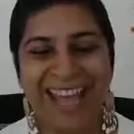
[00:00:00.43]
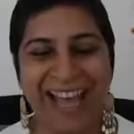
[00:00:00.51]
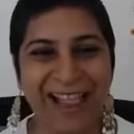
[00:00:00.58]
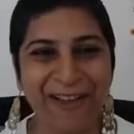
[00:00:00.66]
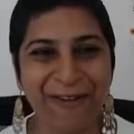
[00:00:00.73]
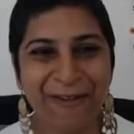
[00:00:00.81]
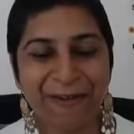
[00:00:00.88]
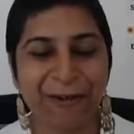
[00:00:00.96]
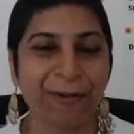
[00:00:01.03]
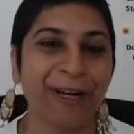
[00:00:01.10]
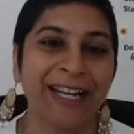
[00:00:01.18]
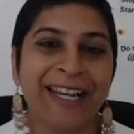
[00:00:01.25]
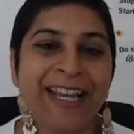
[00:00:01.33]
Hello,
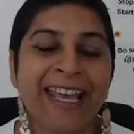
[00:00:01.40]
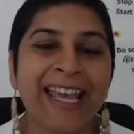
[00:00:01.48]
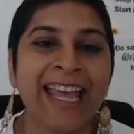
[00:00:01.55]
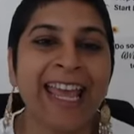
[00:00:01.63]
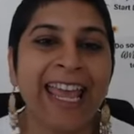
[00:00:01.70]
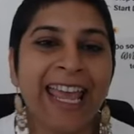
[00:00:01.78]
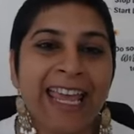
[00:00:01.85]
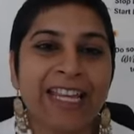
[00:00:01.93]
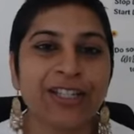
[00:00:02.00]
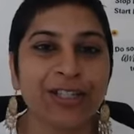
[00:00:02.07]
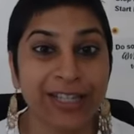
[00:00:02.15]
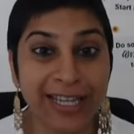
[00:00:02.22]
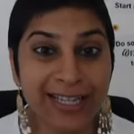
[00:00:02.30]
everyone.
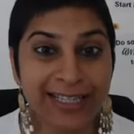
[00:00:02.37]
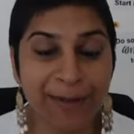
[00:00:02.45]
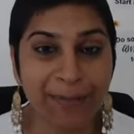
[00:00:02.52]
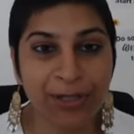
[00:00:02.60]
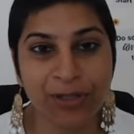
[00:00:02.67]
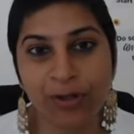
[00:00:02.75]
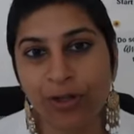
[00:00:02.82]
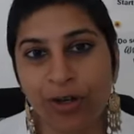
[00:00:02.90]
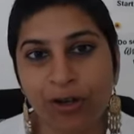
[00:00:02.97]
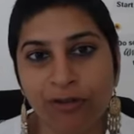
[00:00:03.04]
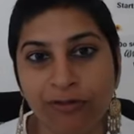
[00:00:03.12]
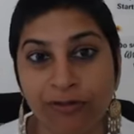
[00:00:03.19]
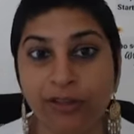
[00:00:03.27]
In today's episode
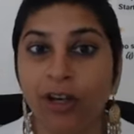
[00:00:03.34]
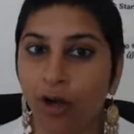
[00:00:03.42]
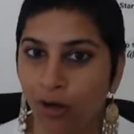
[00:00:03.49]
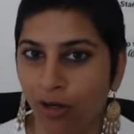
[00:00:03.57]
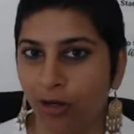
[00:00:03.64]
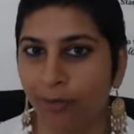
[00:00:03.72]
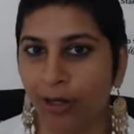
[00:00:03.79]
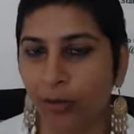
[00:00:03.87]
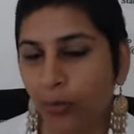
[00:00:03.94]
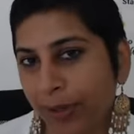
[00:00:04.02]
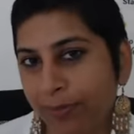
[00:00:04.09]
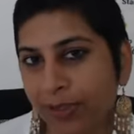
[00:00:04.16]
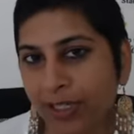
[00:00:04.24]
of All
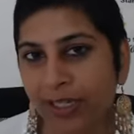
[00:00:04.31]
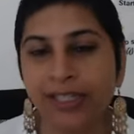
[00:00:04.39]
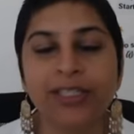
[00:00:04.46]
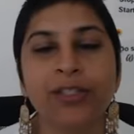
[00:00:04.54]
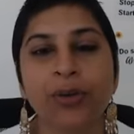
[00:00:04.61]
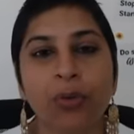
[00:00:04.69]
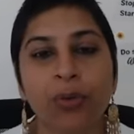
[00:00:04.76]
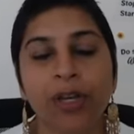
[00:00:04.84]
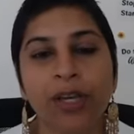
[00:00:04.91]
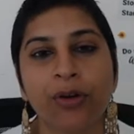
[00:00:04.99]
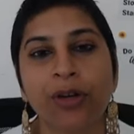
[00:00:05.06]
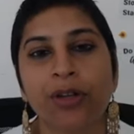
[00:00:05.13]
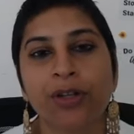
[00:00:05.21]
About Websites, we
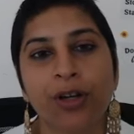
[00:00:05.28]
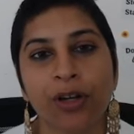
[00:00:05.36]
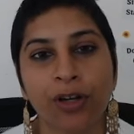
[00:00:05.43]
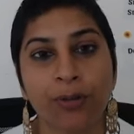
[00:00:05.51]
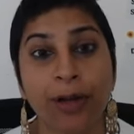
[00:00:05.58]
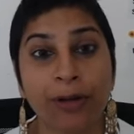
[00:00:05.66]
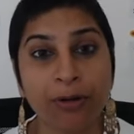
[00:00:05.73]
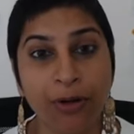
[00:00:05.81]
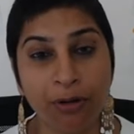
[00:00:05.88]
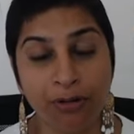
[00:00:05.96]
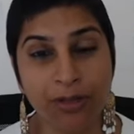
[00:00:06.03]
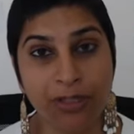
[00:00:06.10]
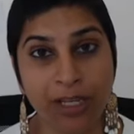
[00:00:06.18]
are going to talk about
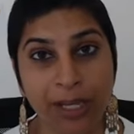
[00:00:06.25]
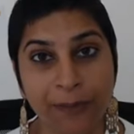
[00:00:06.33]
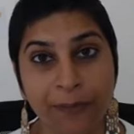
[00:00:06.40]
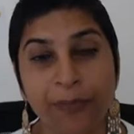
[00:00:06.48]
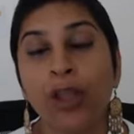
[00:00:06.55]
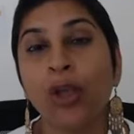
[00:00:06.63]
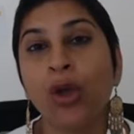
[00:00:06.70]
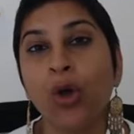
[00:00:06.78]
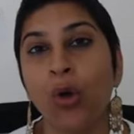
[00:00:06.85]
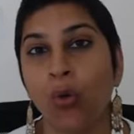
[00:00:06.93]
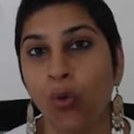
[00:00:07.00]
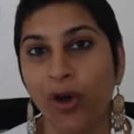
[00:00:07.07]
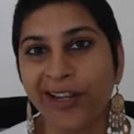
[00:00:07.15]
hosting.
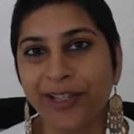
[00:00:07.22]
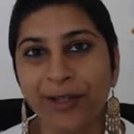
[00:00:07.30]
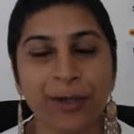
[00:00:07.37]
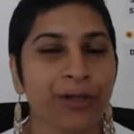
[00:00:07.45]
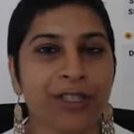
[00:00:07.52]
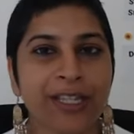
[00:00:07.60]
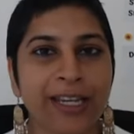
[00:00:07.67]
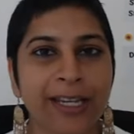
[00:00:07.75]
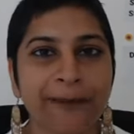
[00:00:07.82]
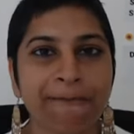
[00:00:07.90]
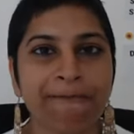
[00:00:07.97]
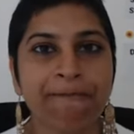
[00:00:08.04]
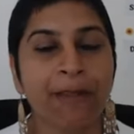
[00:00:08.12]
What is
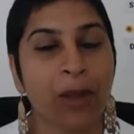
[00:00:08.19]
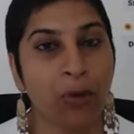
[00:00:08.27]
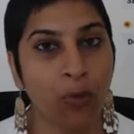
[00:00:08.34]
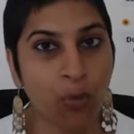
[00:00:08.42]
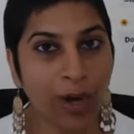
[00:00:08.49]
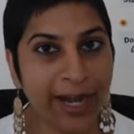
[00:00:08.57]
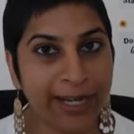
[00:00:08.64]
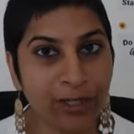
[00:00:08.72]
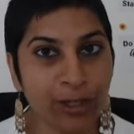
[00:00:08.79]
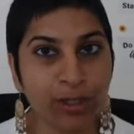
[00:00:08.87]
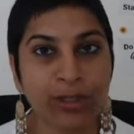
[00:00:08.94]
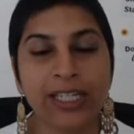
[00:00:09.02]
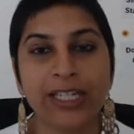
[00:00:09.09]
hosting? Why do
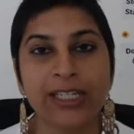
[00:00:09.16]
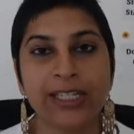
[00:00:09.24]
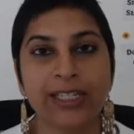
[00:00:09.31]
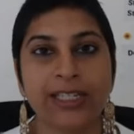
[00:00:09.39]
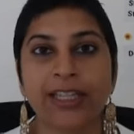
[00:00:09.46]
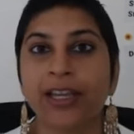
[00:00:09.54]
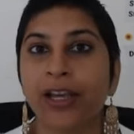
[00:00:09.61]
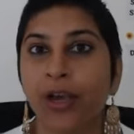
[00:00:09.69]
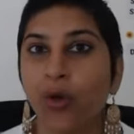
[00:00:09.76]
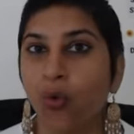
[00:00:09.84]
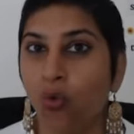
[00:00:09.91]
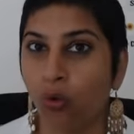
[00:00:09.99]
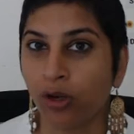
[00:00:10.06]
you need it?
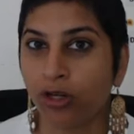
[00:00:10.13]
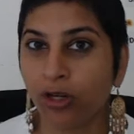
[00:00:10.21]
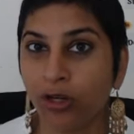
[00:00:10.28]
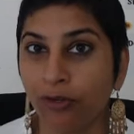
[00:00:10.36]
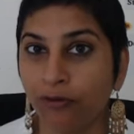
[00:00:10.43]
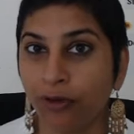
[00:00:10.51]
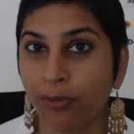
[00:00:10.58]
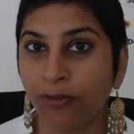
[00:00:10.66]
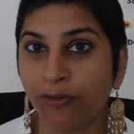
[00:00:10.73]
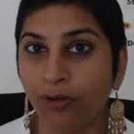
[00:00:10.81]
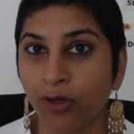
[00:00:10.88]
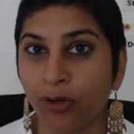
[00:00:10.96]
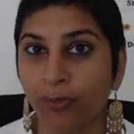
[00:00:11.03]
What to look for
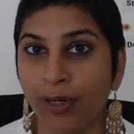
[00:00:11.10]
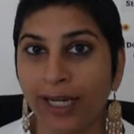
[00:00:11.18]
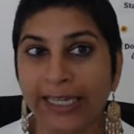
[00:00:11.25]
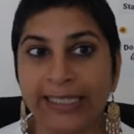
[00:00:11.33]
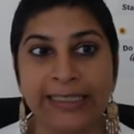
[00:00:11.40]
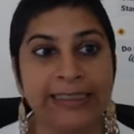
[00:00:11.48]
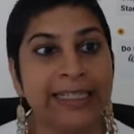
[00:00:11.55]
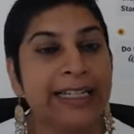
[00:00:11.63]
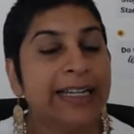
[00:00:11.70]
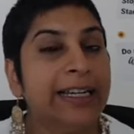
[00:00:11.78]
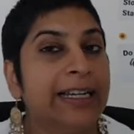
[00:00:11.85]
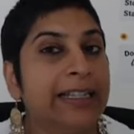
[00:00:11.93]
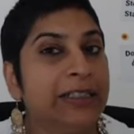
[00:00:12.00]
before you buy it?
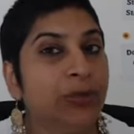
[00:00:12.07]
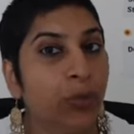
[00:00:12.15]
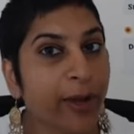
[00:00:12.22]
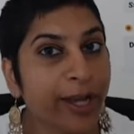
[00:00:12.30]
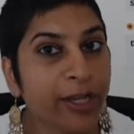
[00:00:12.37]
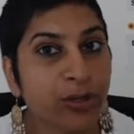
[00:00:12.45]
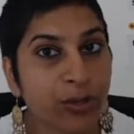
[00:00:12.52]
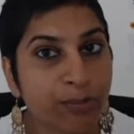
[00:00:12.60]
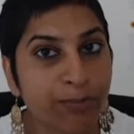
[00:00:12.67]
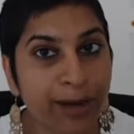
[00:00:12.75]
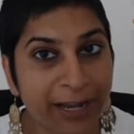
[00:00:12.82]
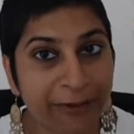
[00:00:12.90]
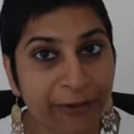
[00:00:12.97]
And where to
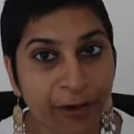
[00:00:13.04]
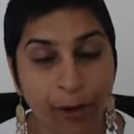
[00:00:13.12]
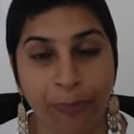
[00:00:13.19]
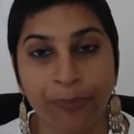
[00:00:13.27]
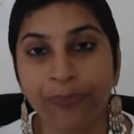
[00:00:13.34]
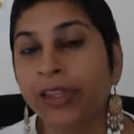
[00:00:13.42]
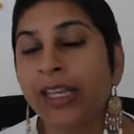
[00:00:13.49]
buy from.